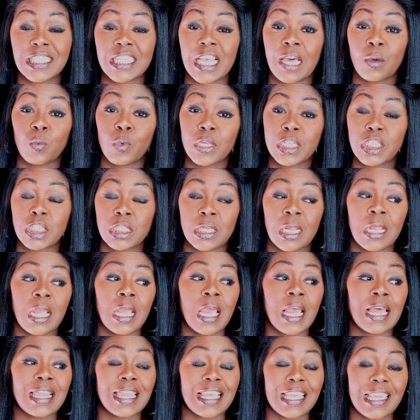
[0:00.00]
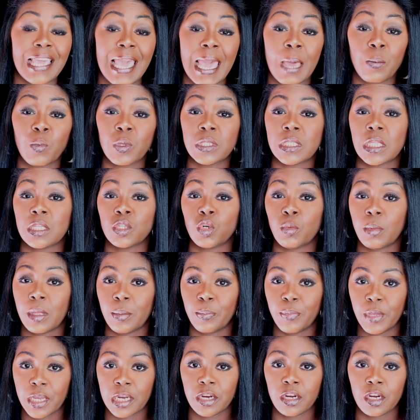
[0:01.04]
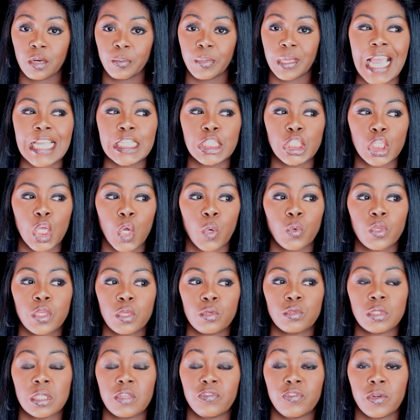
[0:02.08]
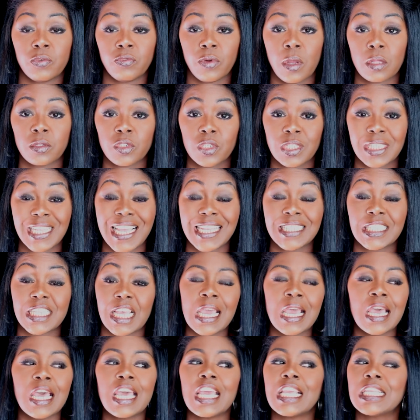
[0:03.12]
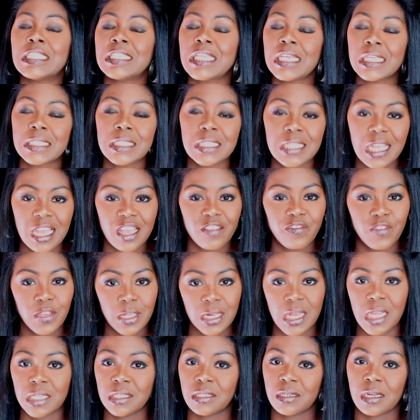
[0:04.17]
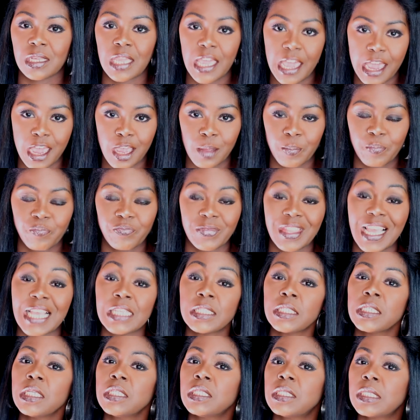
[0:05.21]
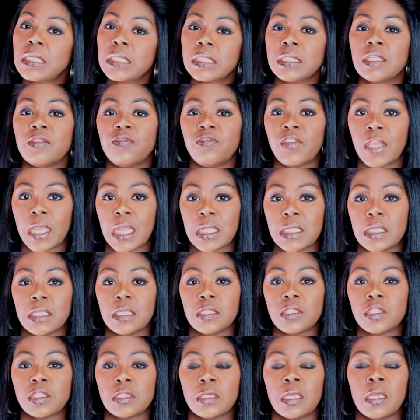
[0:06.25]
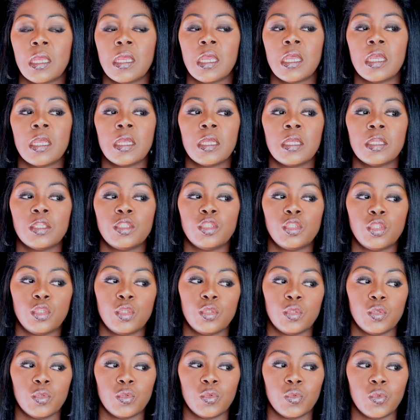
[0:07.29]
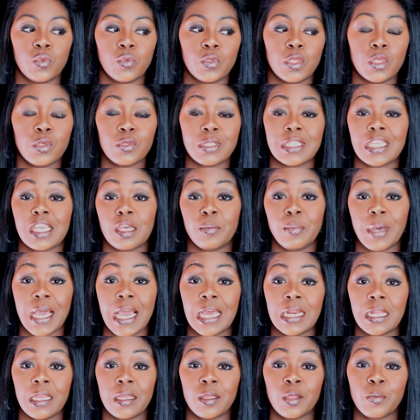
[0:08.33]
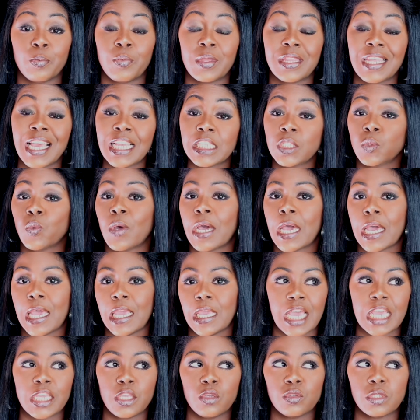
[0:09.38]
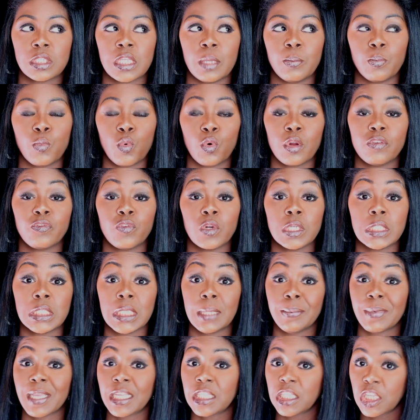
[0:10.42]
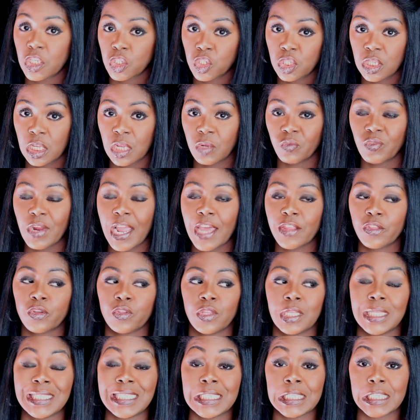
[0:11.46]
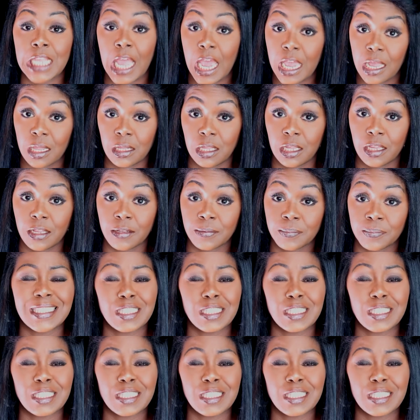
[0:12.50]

I wish the cap was a little bit bigger. I don't use it for roller sets. It does not fit under the cap. That's a disadvantage to using a bonnet, but that's why I use it more for deep conditioning rather than styling.